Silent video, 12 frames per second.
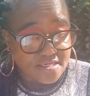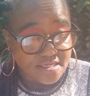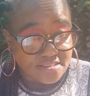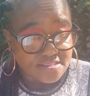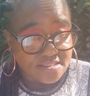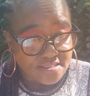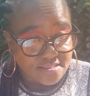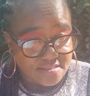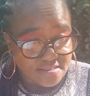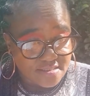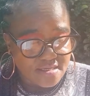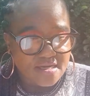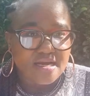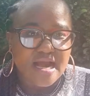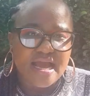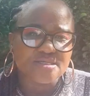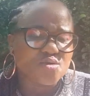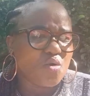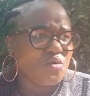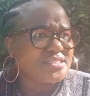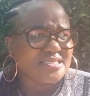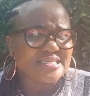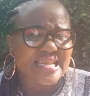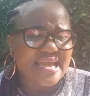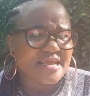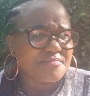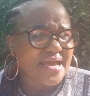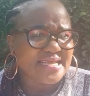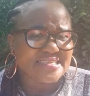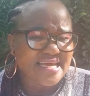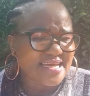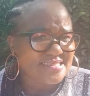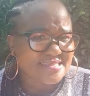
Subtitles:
reason. Guys, who would dislike my dad?